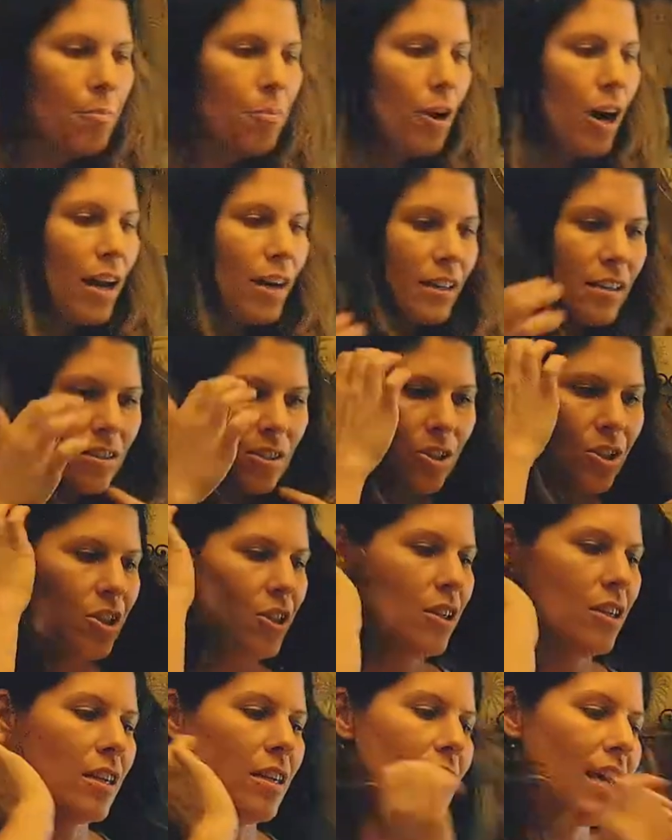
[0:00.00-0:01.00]
Products are
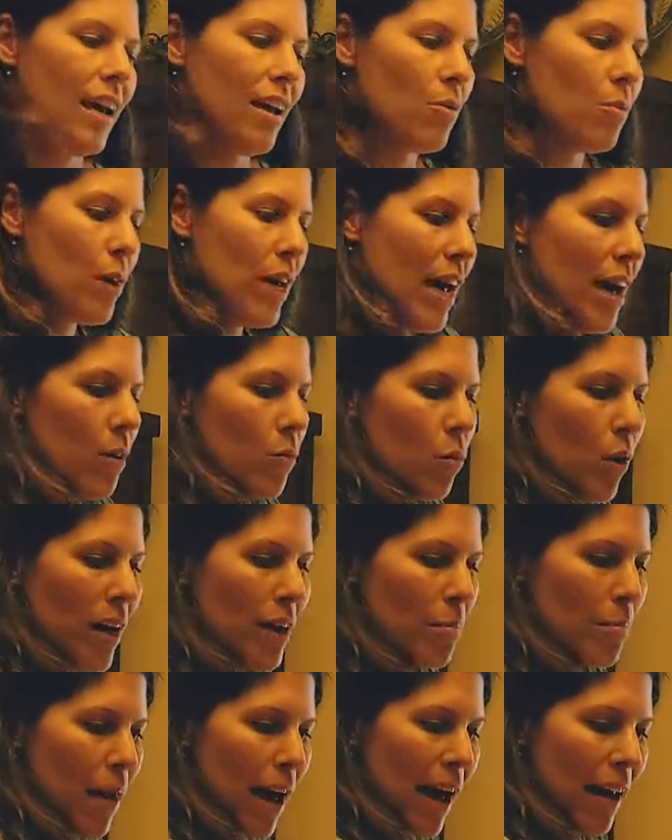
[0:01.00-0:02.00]
good. Again, we had one
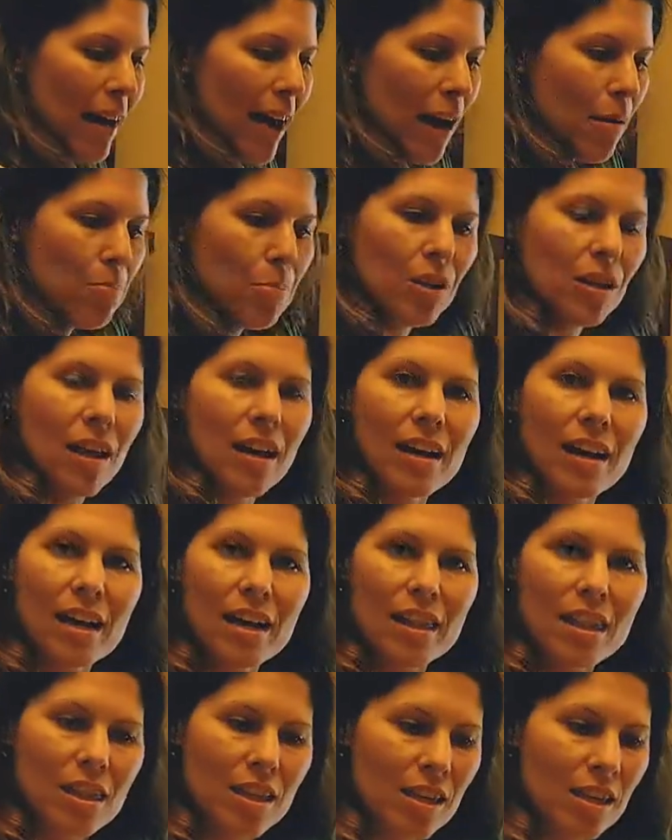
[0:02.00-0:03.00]
bad apple, and
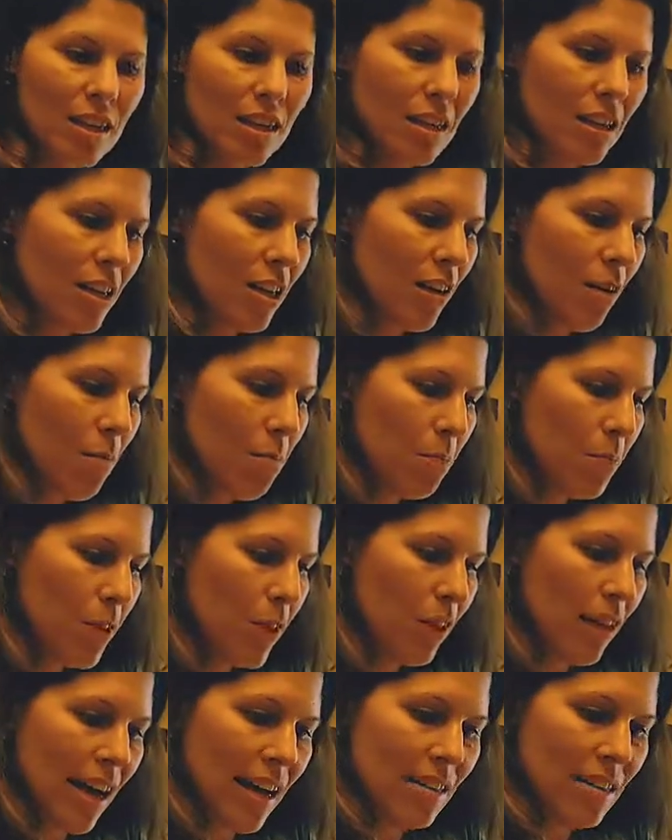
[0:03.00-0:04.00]
I think the
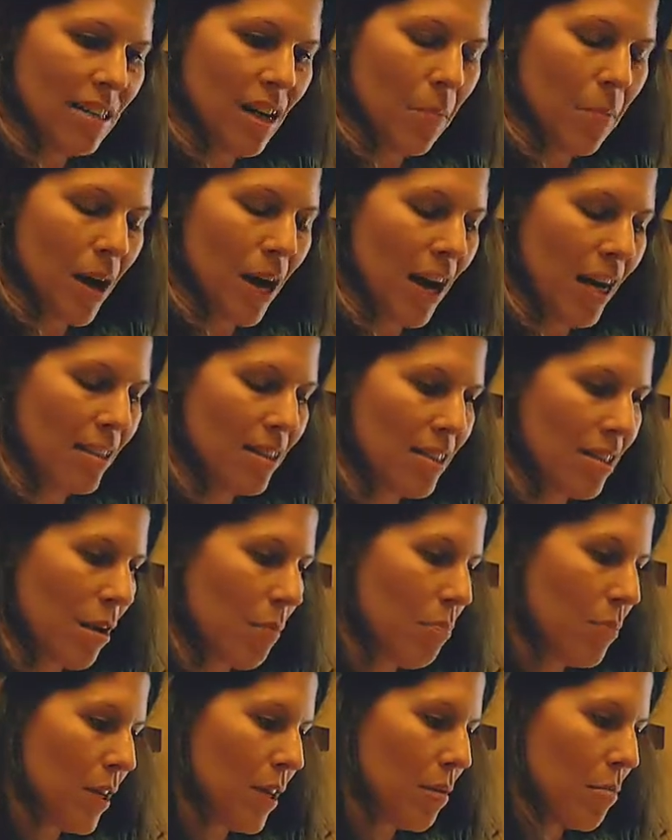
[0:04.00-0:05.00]
last time I had
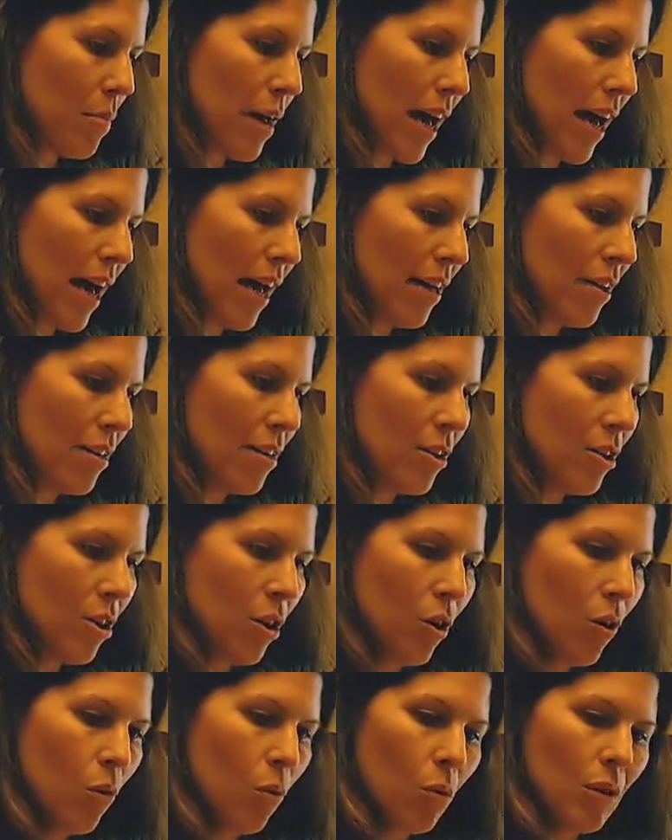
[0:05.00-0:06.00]
something bad
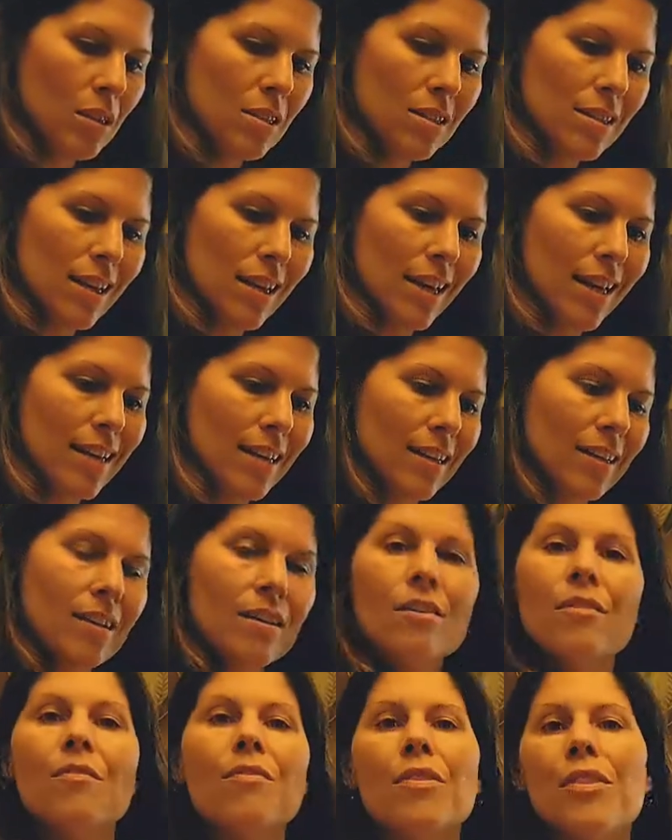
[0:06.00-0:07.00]
was like
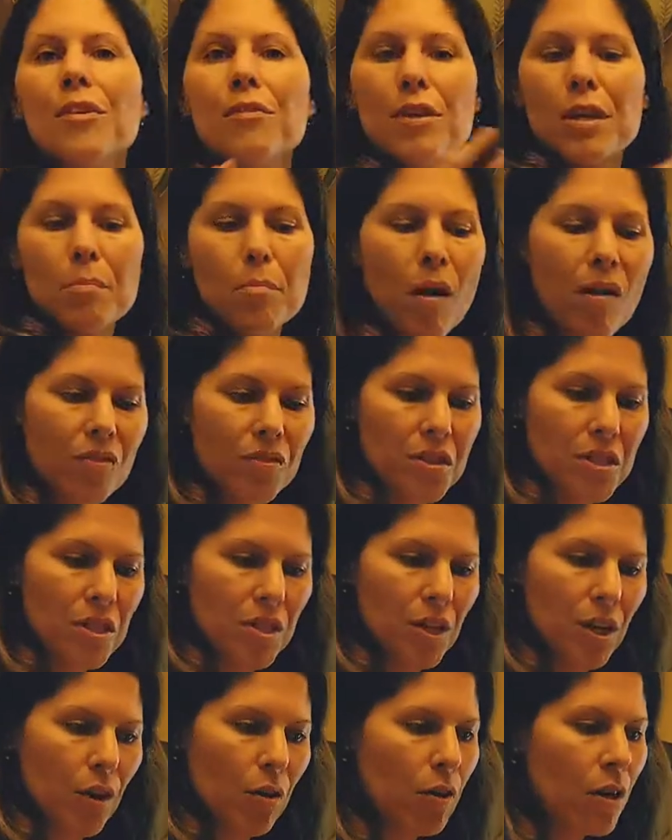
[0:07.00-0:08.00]
three months
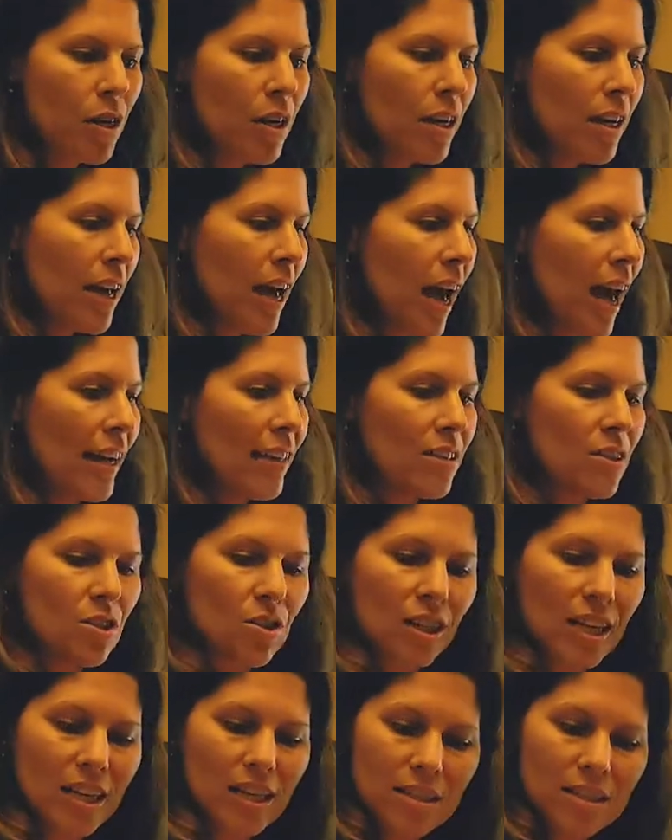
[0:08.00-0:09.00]
ago. And it's
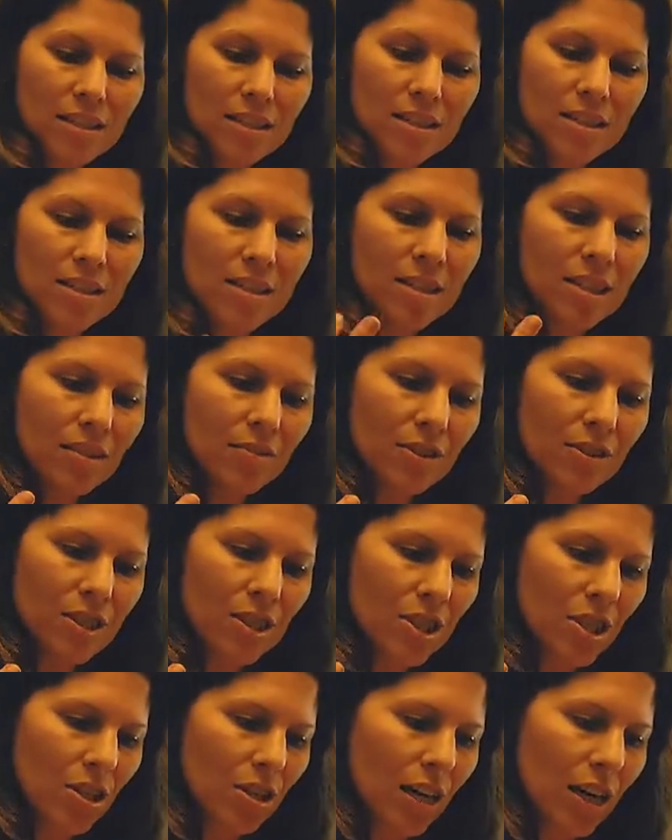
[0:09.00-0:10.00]
great because it's delivered
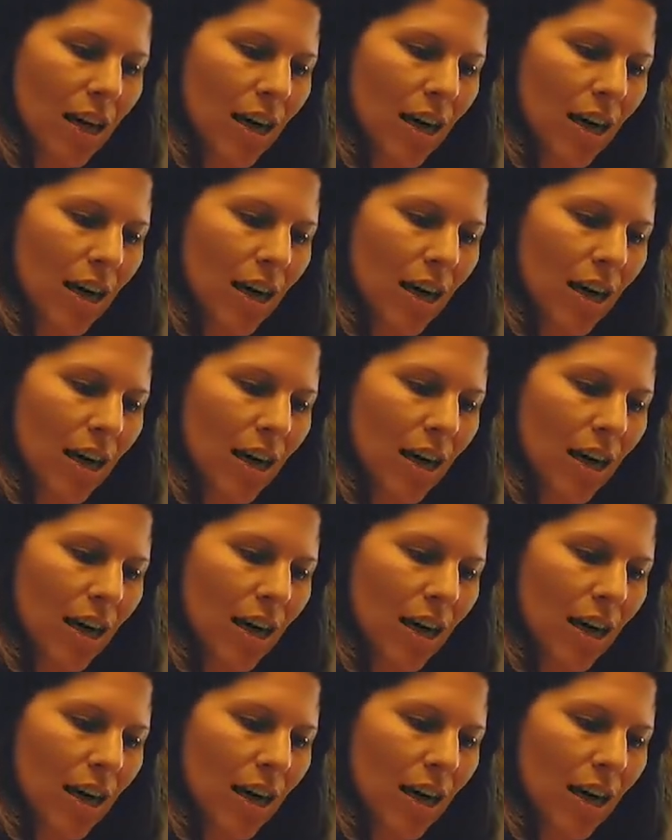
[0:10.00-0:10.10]
to your